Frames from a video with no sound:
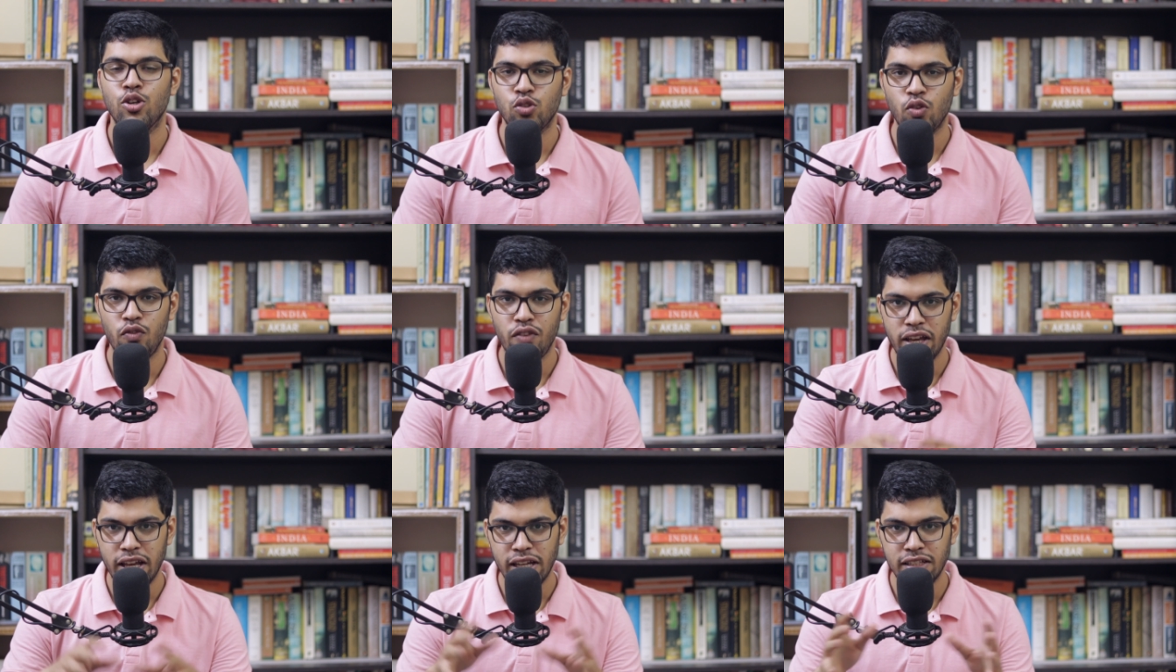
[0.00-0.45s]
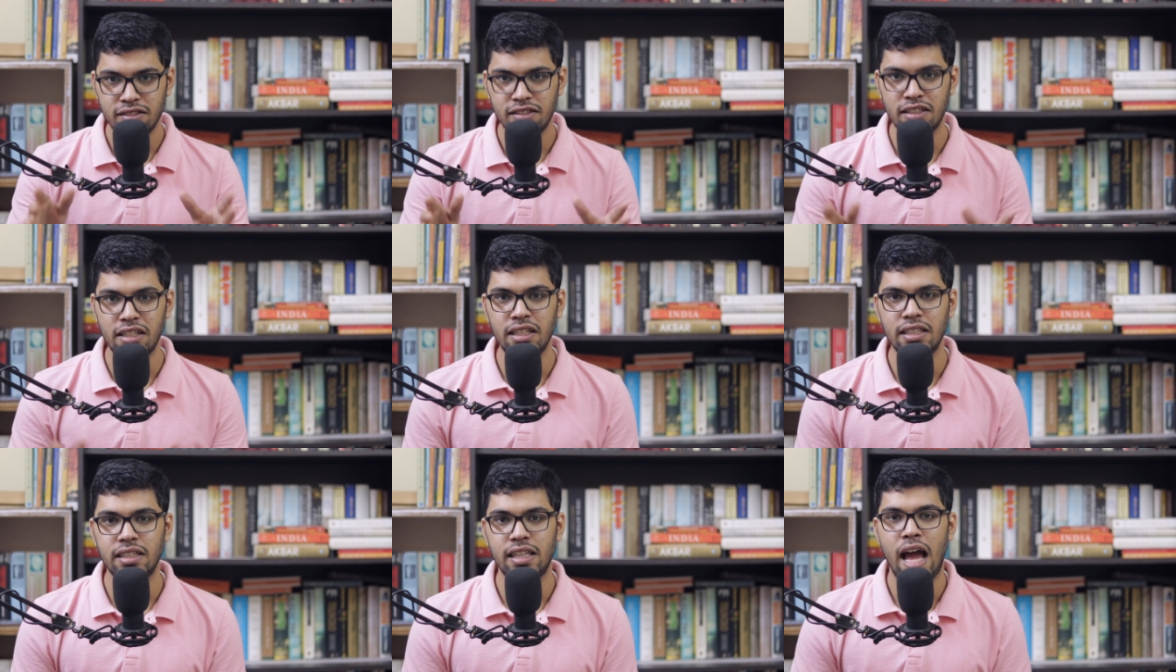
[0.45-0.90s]
So we can
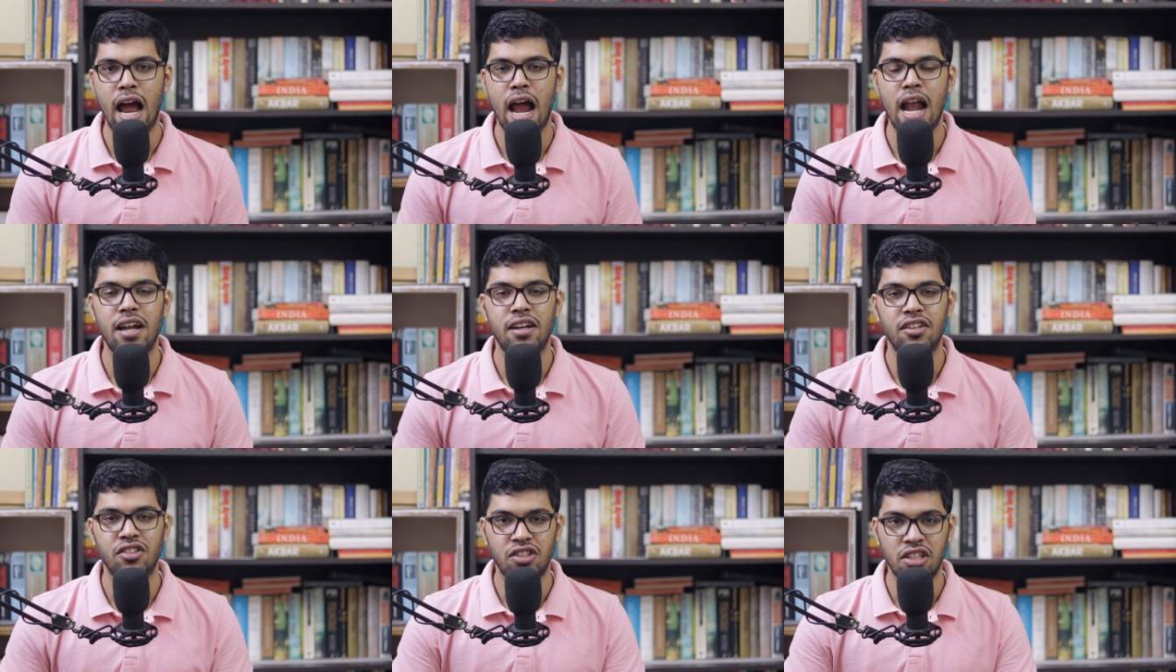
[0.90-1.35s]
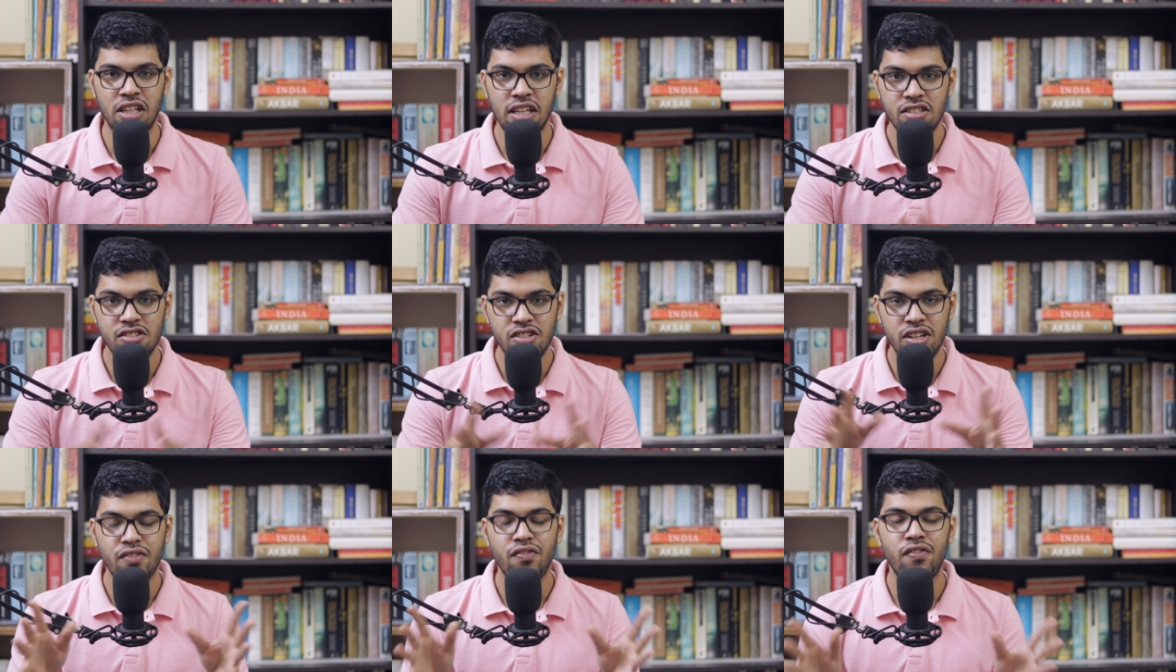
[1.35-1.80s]
see that
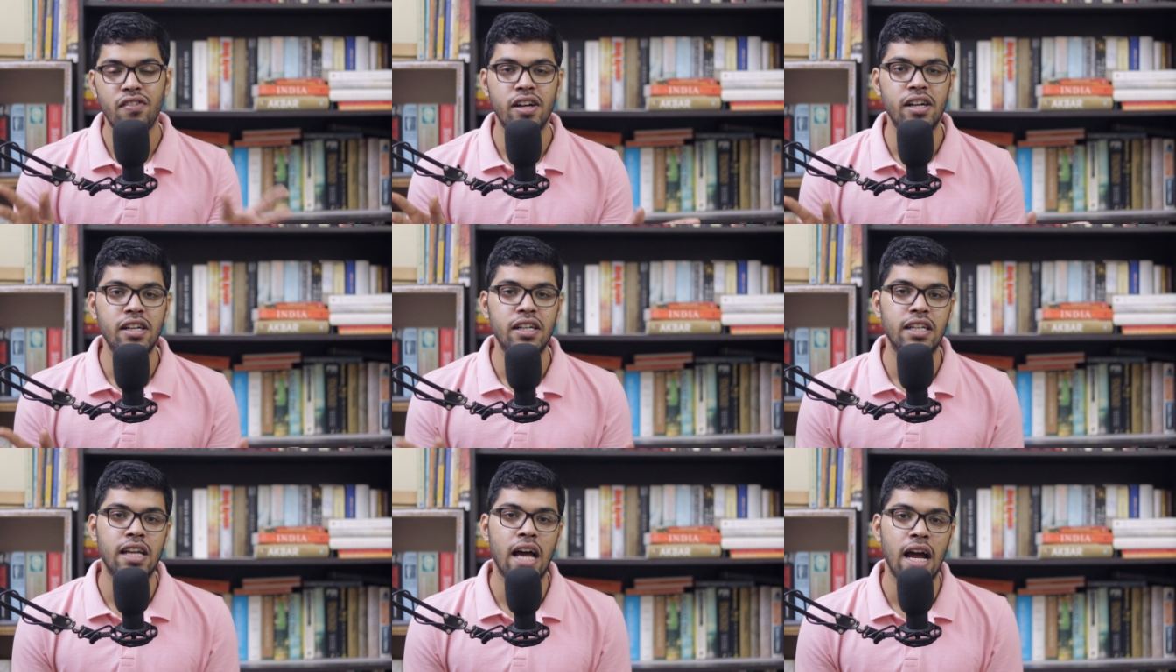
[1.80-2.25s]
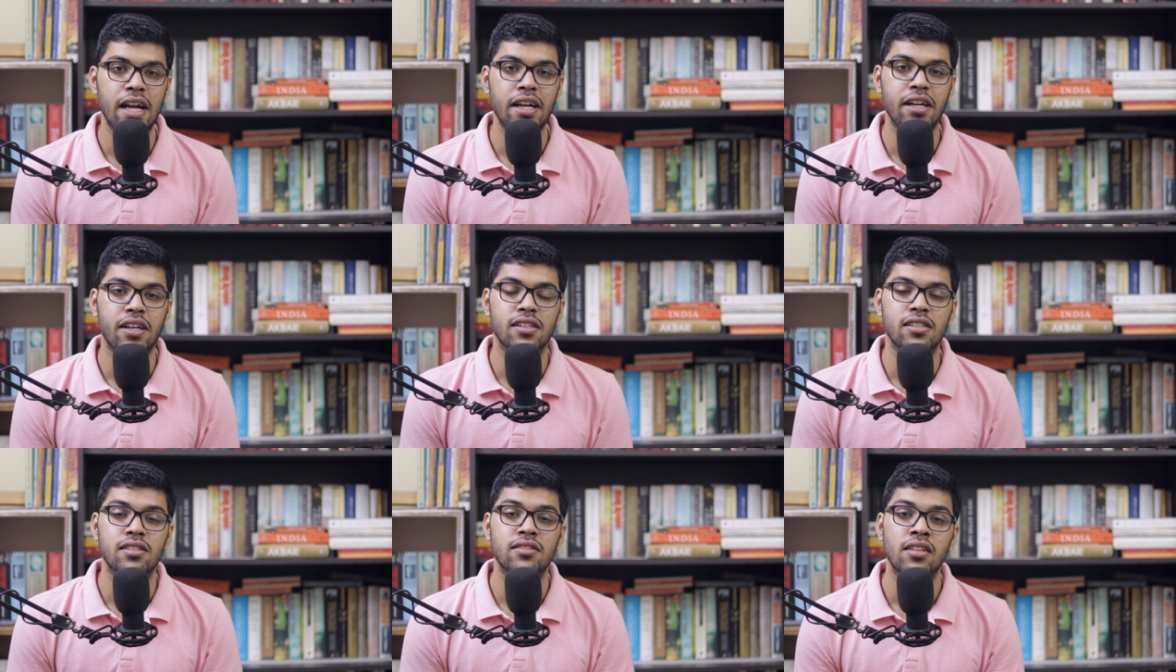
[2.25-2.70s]
these different
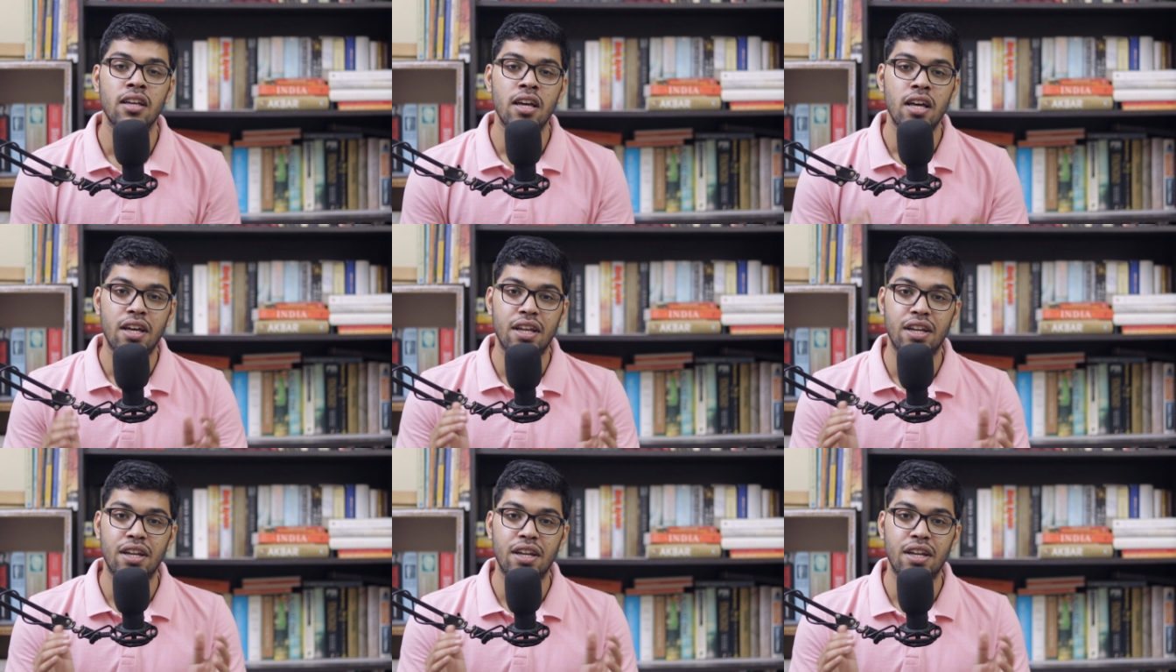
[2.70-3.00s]
titles